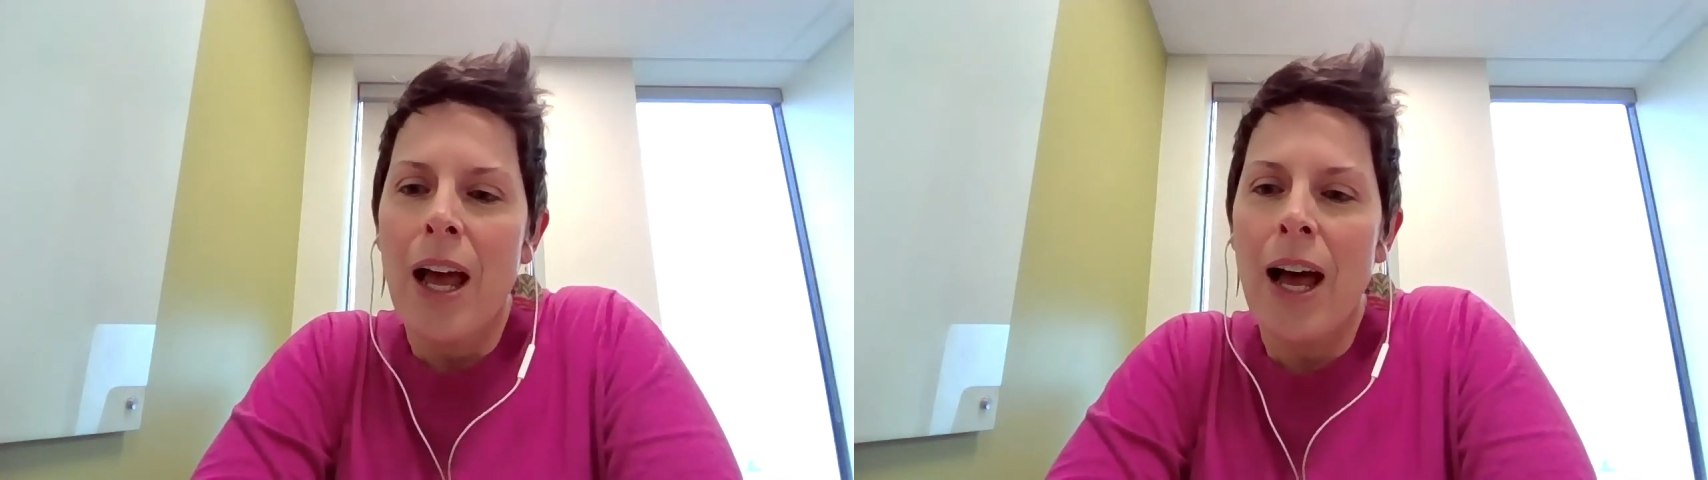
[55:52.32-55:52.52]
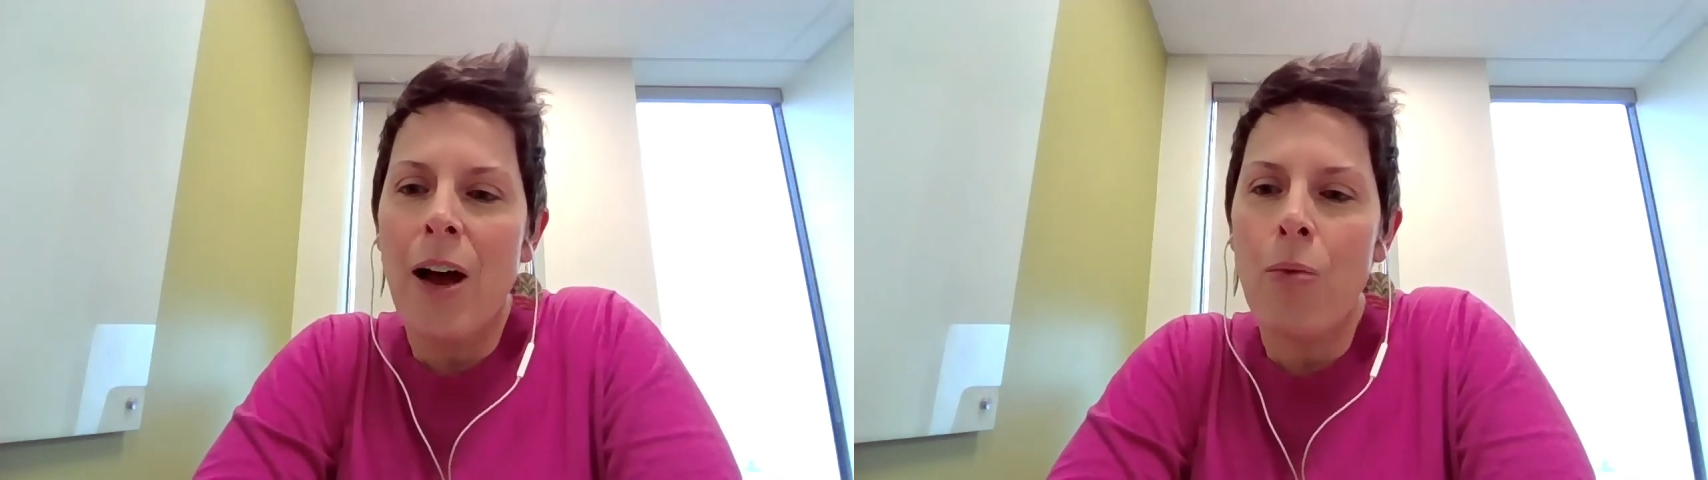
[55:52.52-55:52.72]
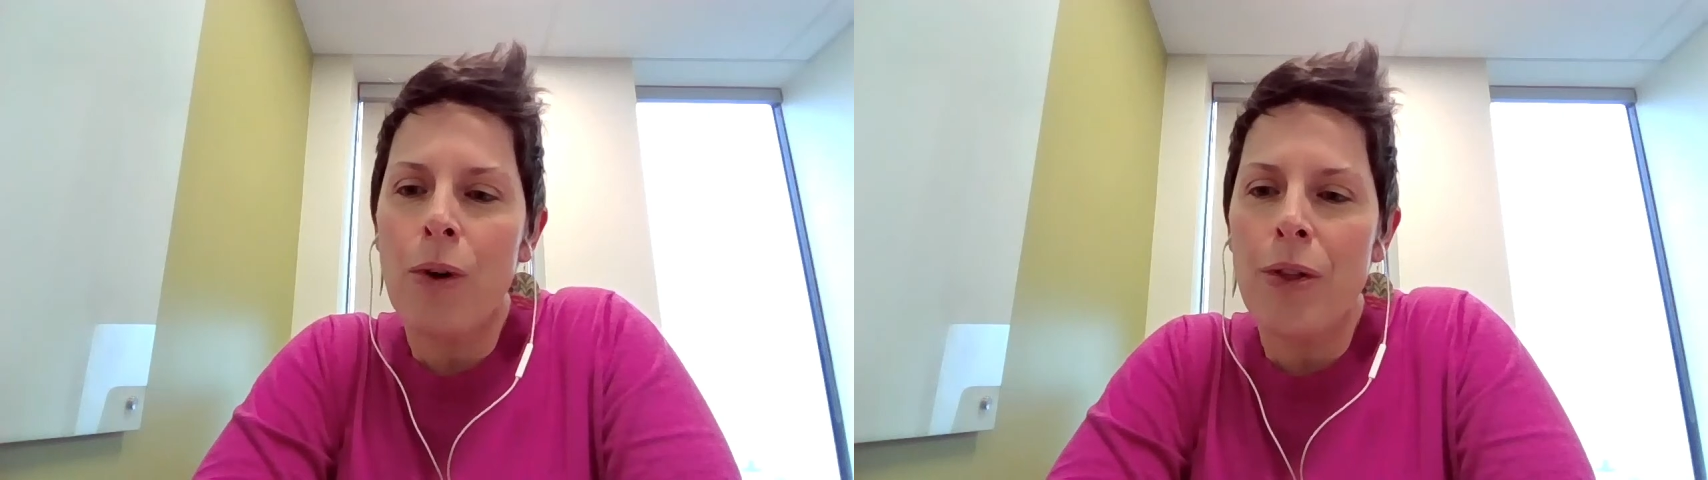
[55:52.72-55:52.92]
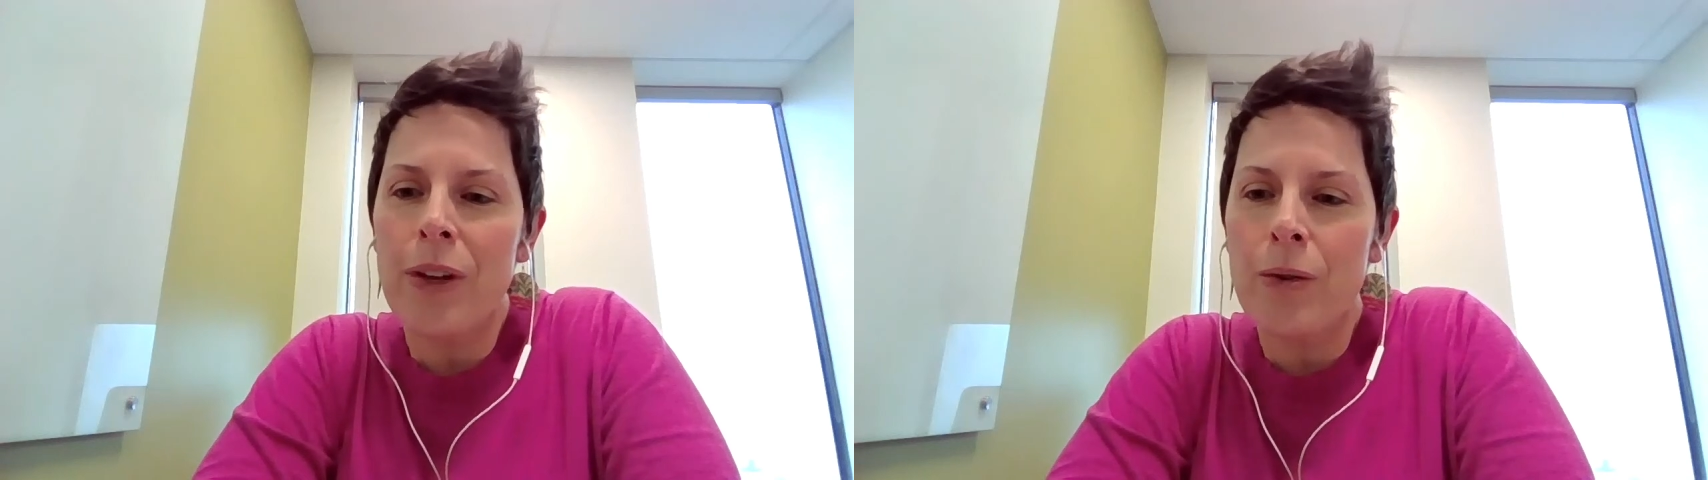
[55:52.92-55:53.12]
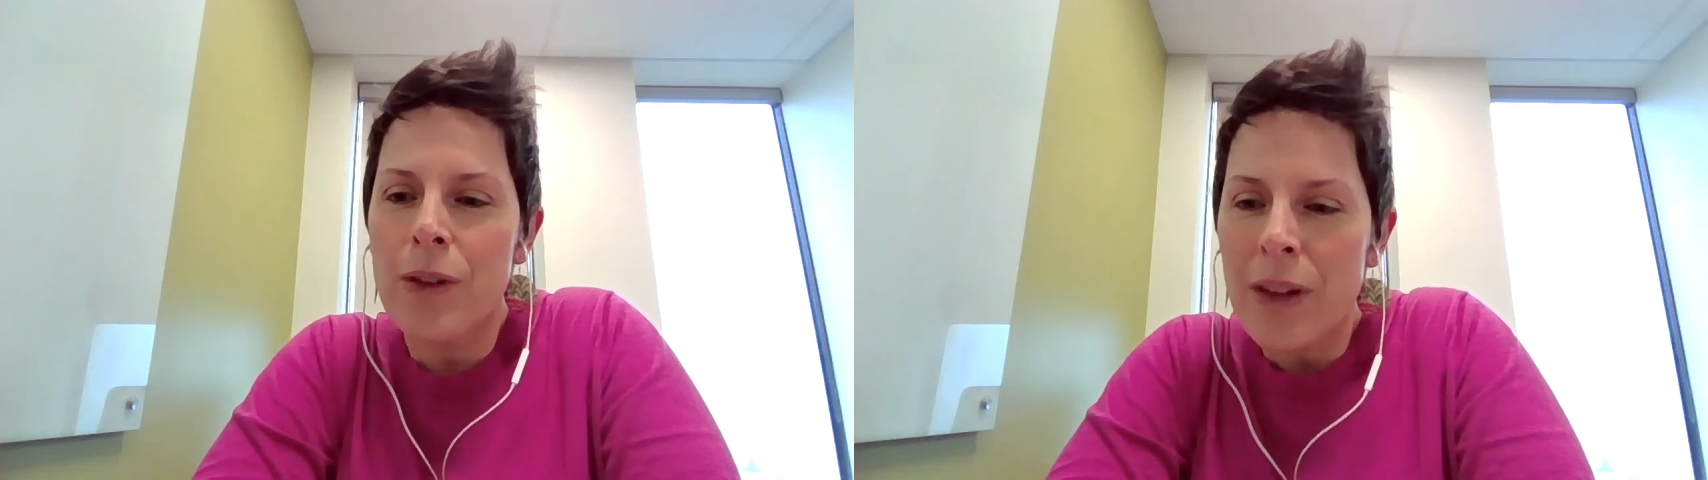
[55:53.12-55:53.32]
How were
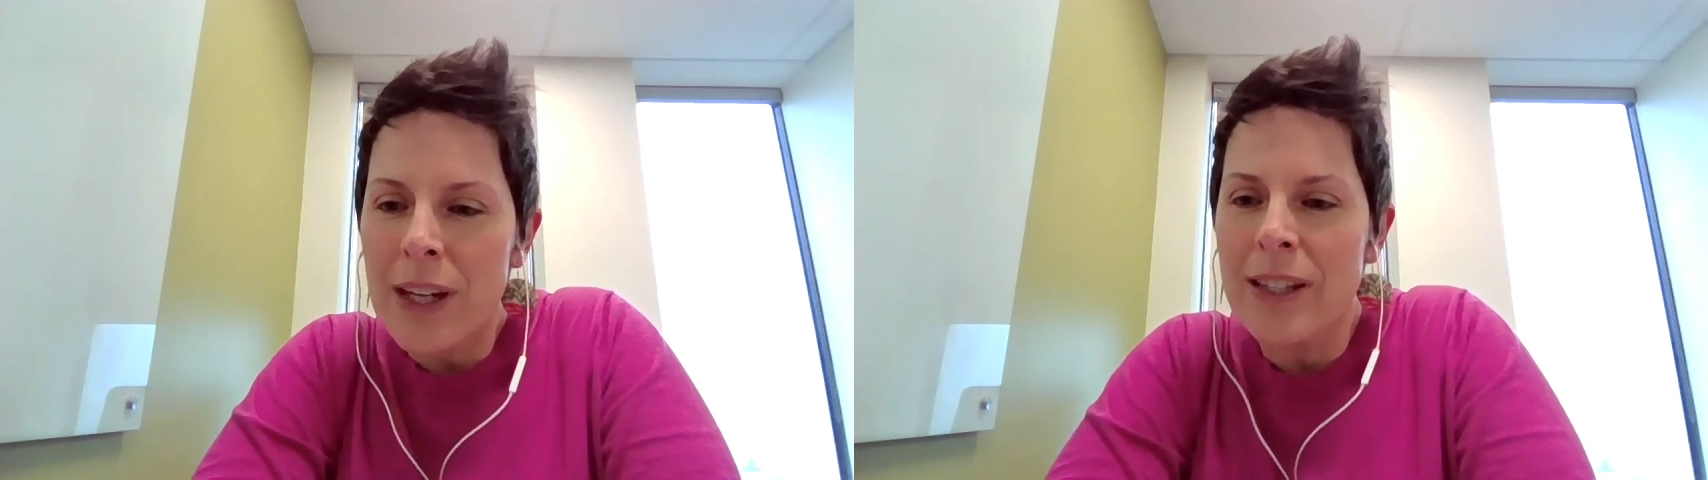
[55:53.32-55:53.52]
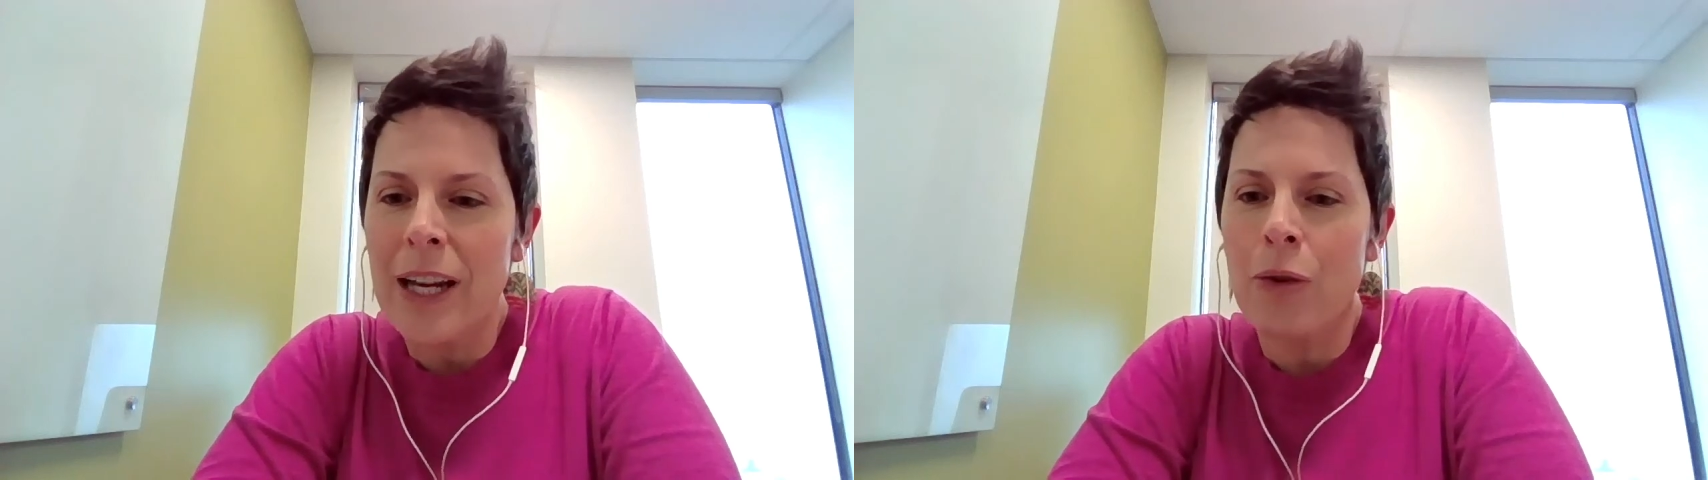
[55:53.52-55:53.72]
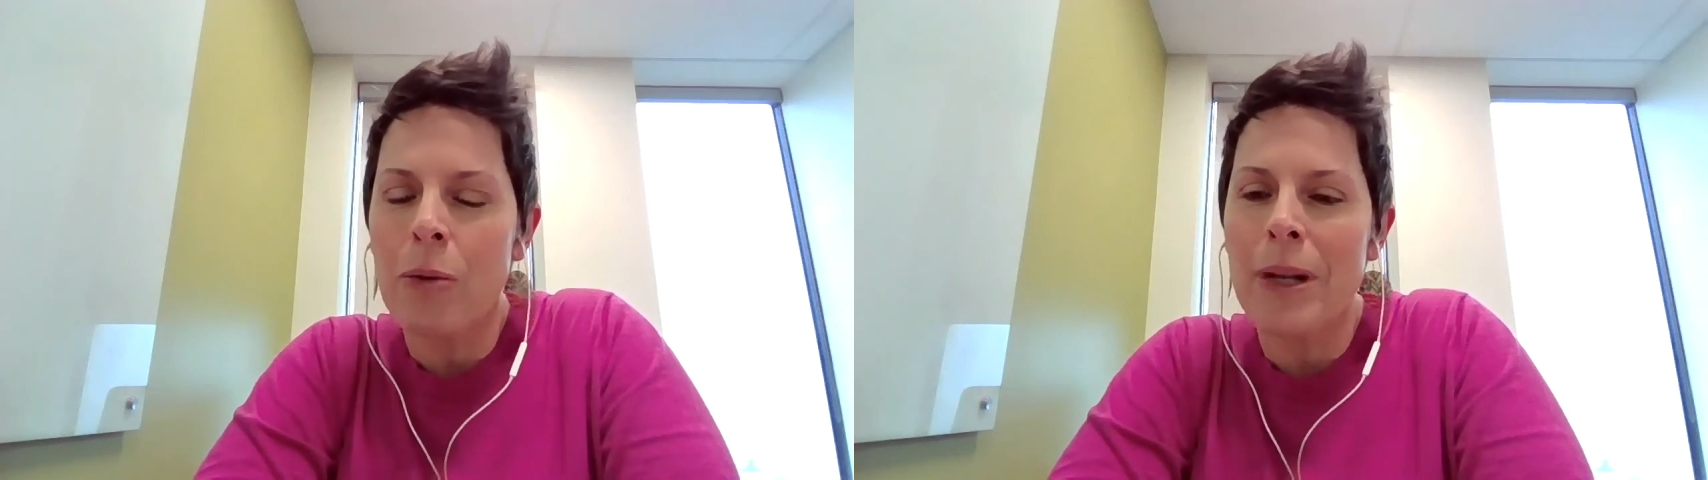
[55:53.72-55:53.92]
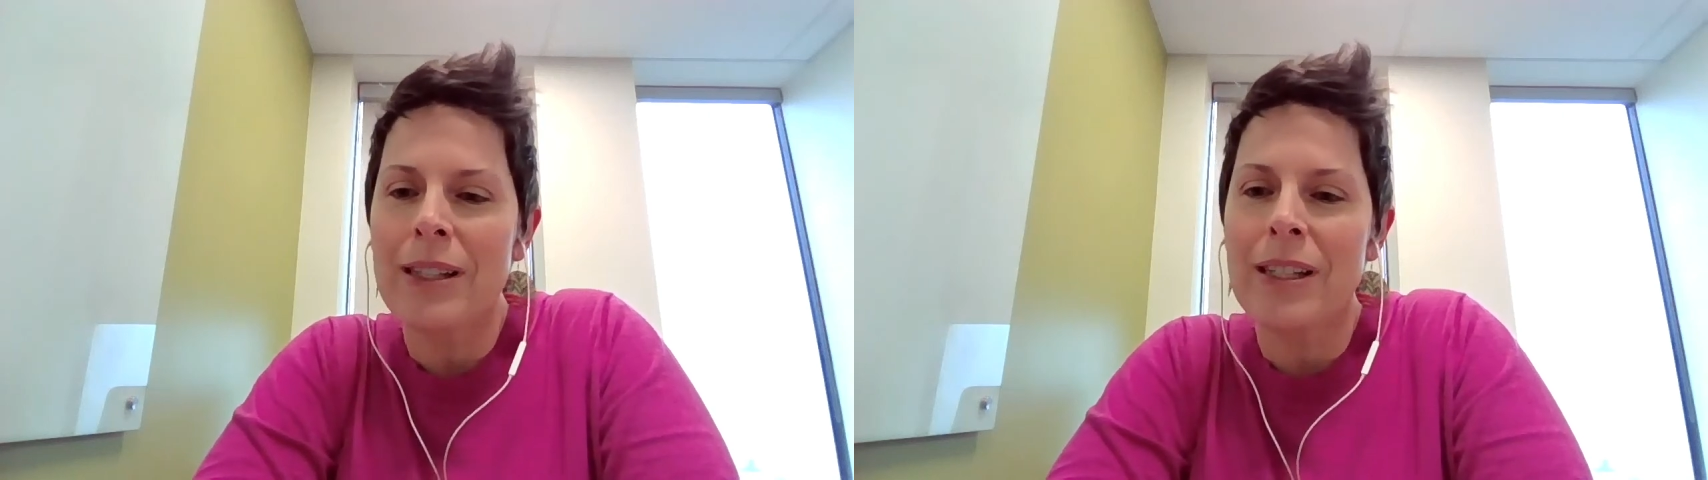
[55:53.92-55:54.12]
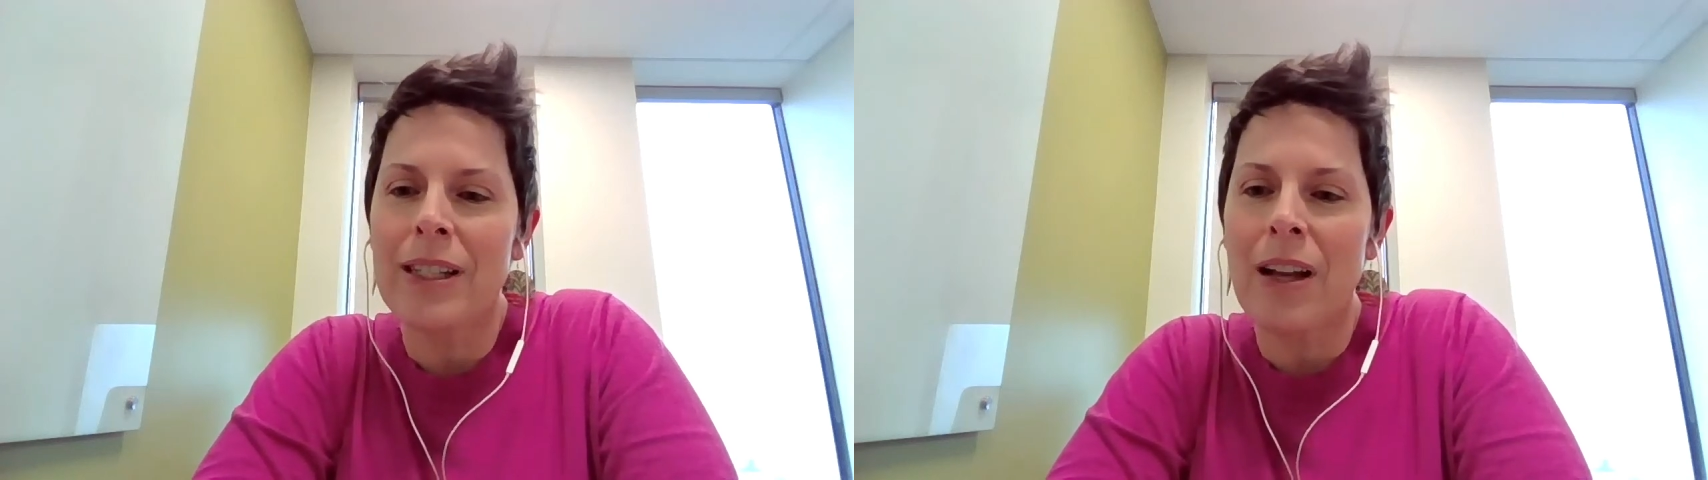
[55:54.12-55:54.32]
these
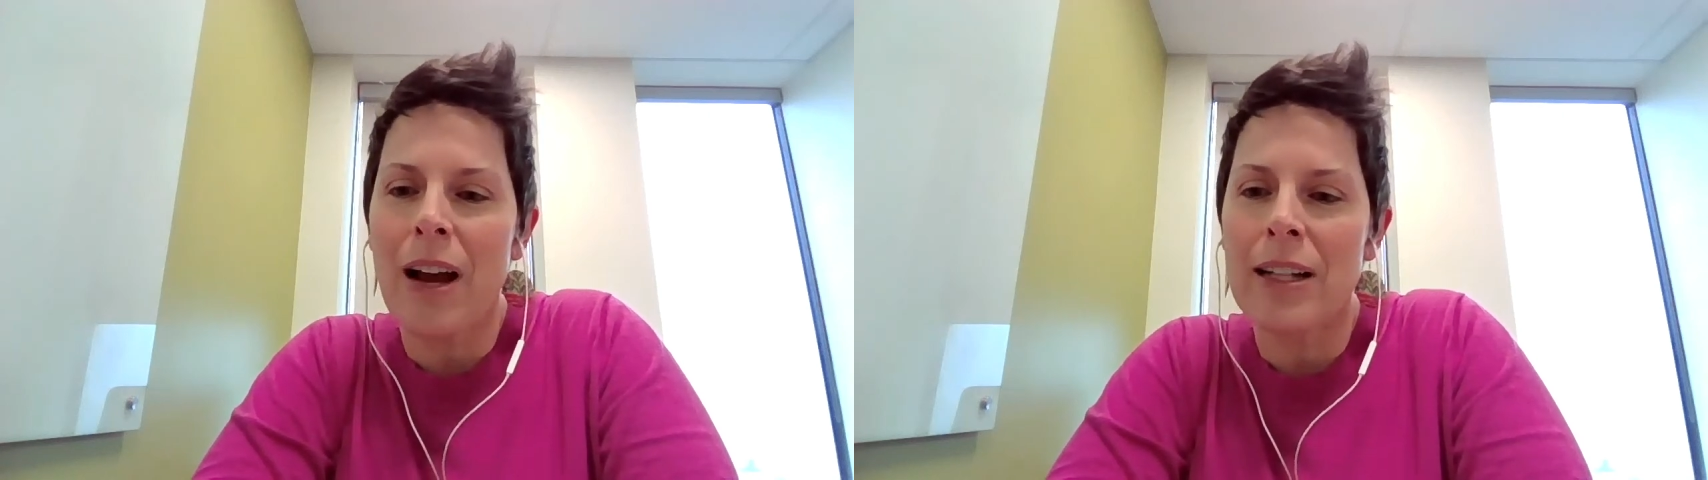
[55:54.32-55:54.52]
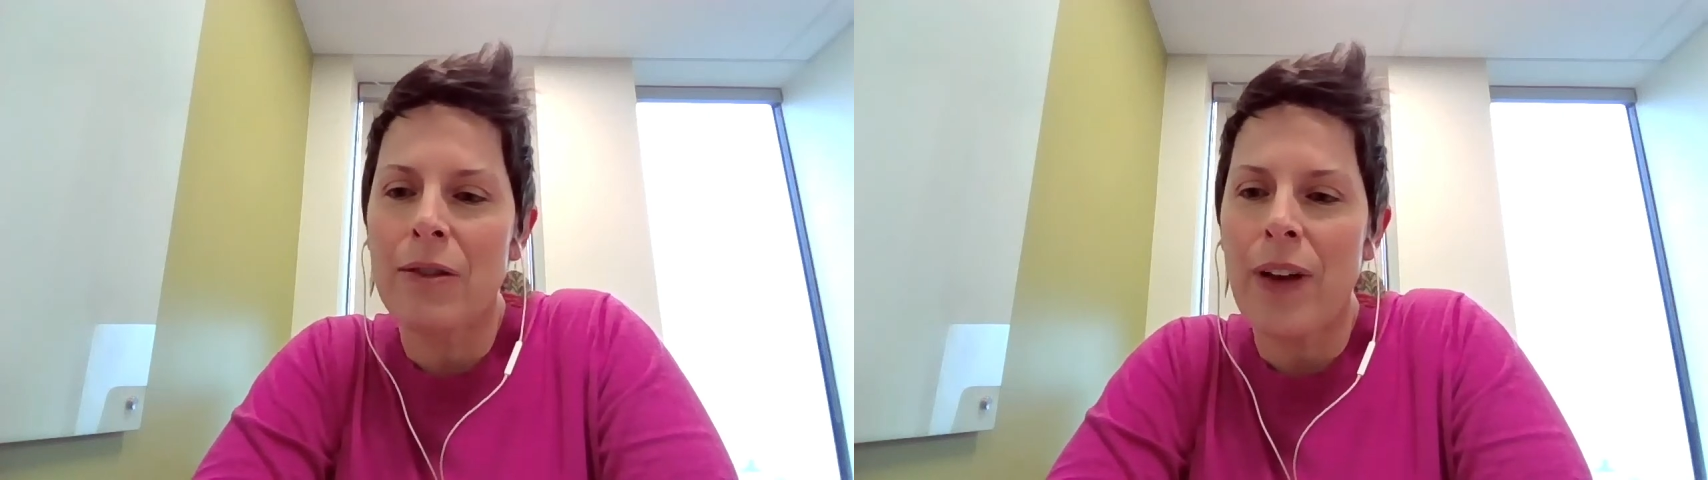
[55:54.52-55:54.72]
increments designed,